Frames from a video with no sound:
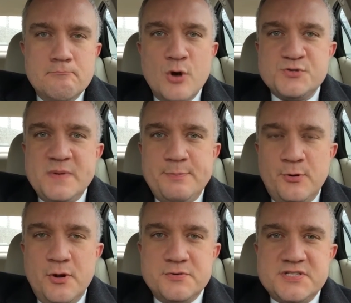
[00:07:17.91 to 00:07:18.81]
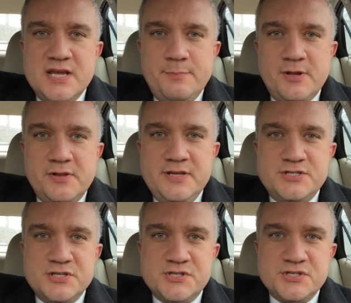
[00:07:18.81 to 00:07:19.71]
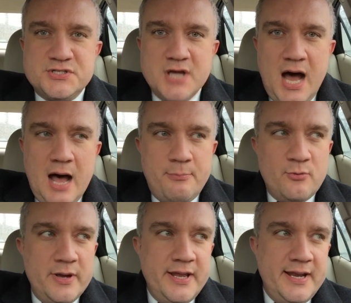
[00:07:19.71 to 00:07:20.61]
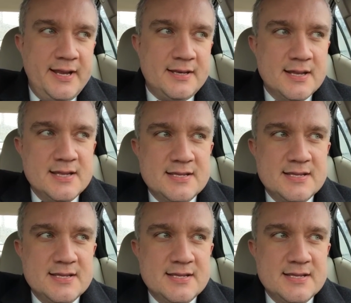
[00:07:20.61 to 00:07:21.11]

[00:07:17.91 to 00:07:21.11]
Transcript: Most people don't typically just stop when it